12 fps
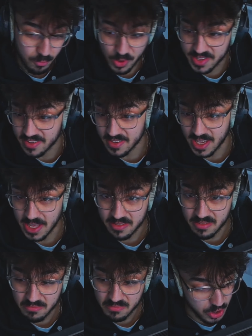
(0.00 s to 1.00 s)
in recent
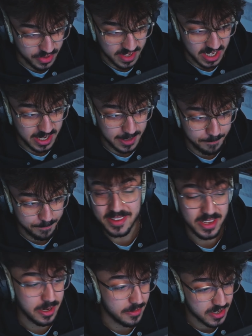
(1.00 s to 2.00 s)
years because uh, I
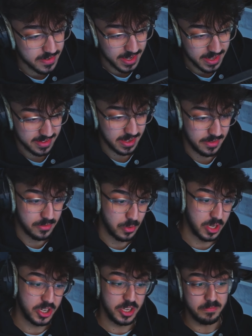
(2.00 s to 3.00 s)
don't know, I just think skins
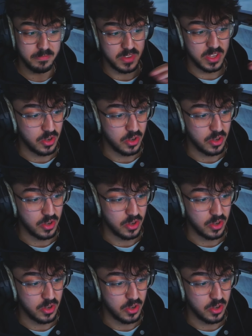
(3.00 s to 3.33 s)
all look good.